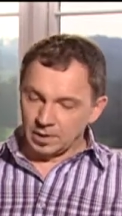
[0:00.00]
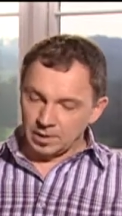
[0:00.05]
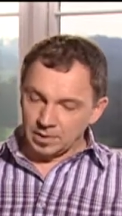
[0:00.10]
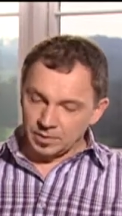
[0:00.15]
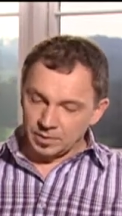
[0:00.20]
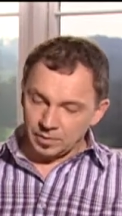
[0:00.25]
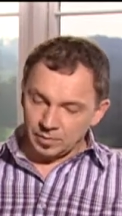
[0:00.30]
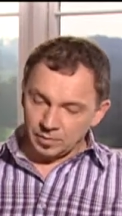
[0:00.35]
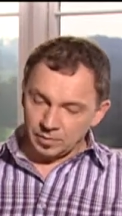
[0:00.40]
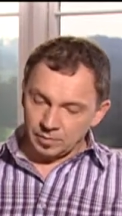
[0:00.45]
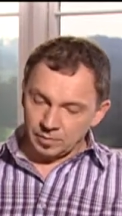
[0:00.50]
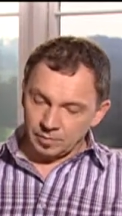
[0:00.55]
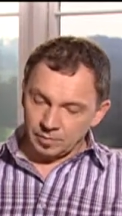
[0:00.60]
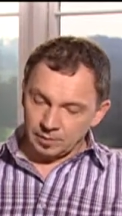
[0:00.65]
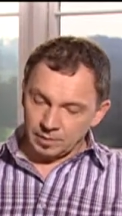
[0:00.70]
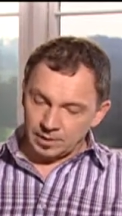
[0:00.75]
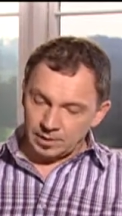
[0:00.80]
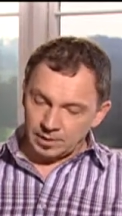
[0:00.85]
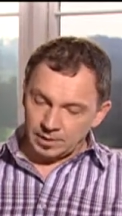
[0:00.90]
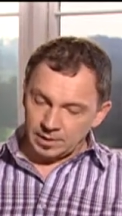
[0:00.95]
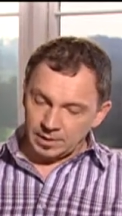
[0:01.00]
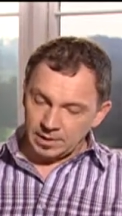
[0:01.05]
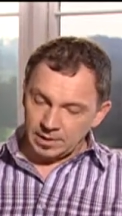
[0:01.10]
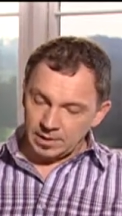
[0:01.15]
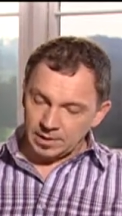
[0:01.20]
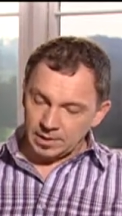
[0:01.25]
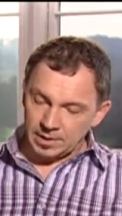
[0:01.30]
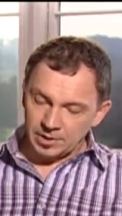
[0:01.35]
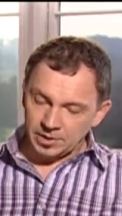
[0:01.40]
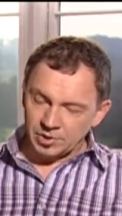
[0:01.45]
So uh,
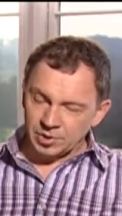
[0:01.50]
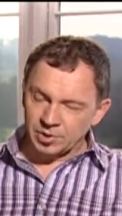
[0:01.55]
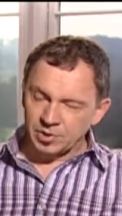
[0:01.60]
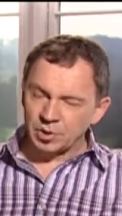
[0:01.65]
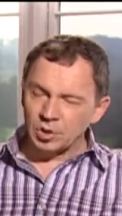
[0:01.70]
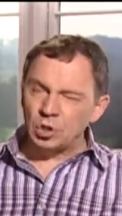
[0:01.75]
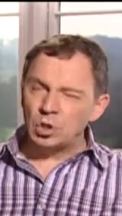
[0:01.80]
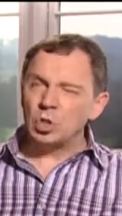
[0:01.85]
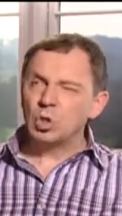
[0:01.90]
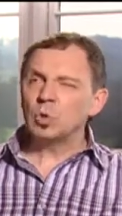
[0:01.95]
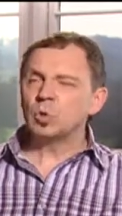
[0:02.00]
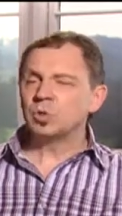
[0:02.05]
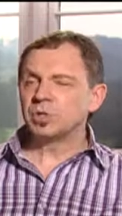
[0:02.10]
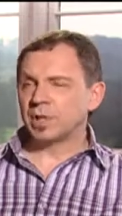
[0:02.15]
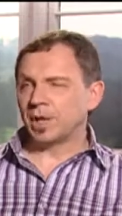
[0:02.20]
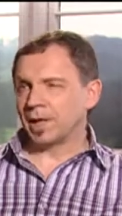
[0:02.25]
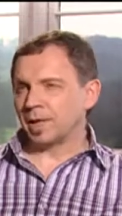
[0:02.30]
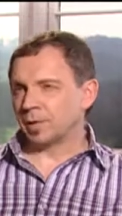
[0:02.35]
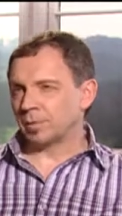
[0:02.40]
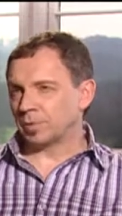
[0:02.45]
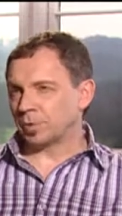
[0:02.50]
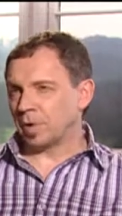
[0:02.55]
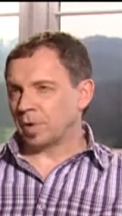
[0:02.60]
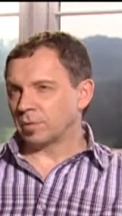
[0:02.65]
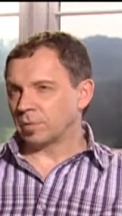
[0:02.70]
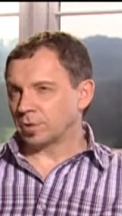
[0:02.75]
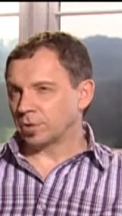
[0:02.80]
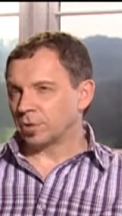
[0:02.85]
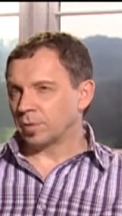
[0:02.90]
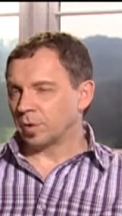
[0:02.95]
he is just a huge help to
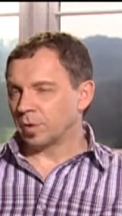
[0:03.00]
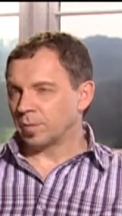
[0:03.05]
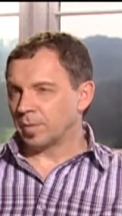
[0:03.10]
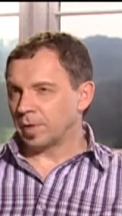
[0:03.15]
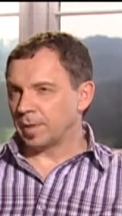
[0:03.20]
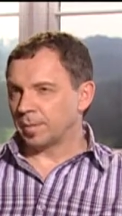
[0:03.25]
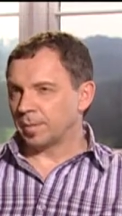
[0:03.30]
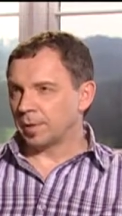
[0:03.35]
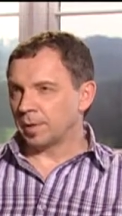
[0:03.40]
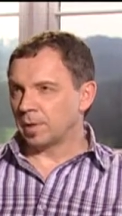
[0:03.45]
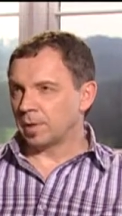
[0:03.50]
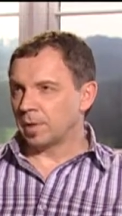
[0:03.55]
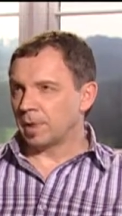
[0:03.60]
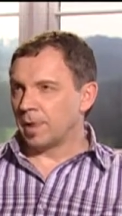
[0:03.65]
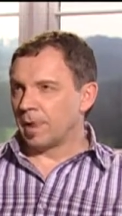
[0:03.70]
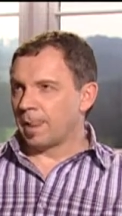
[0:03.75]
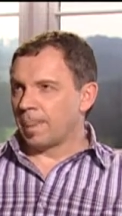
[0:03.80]
our story people.